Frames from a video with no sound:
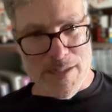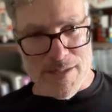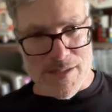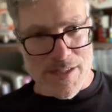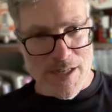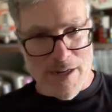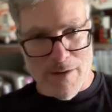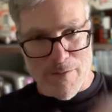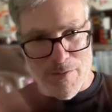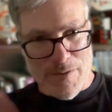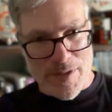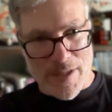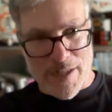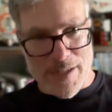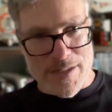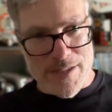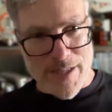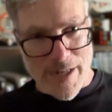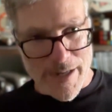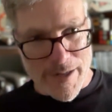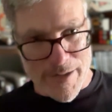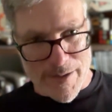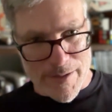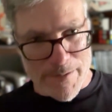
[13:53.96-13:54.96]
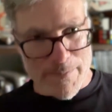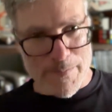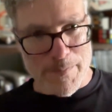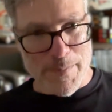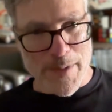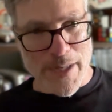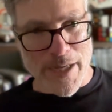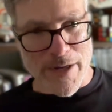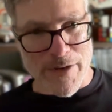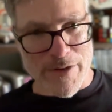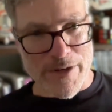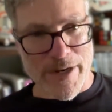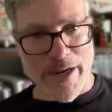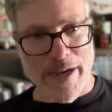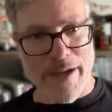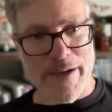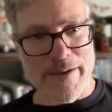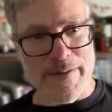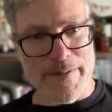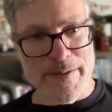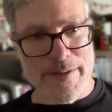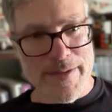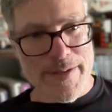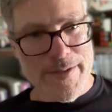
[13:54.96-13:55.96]
instead of the entire internet.
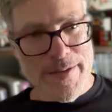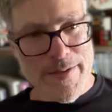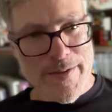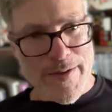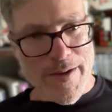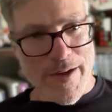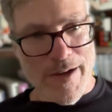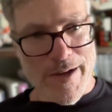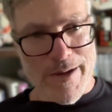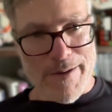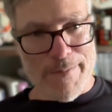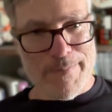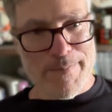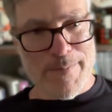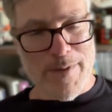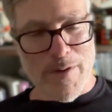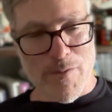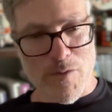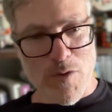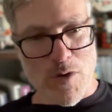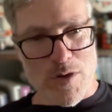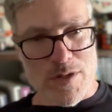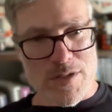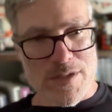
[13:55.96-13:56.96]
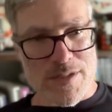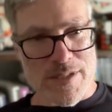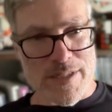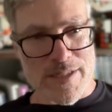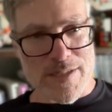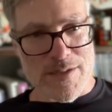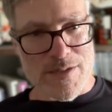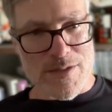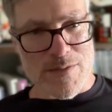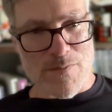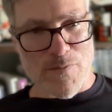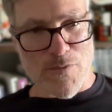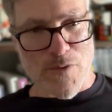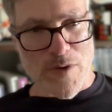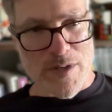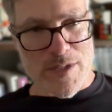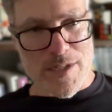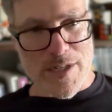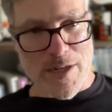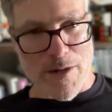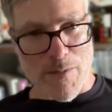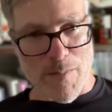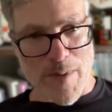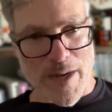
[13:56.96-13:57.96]
Of course, these
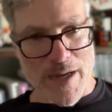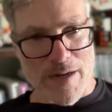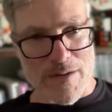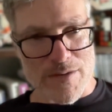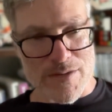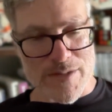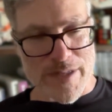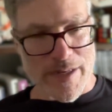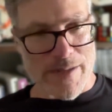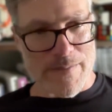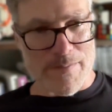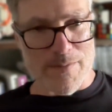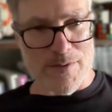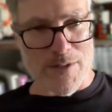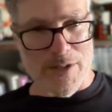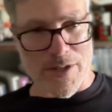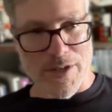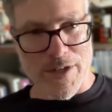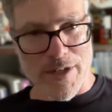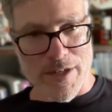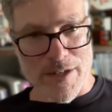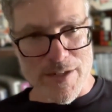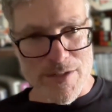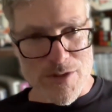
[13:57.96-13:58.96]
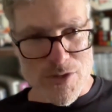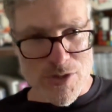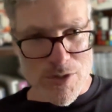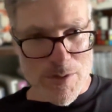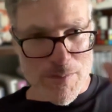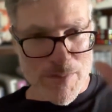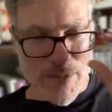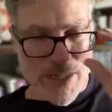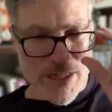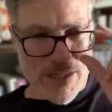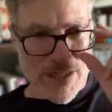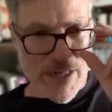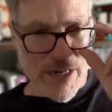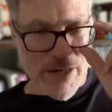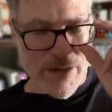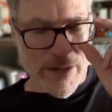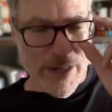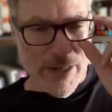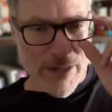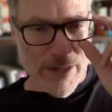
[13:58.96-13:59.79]
frontier models, they're going to consume the entire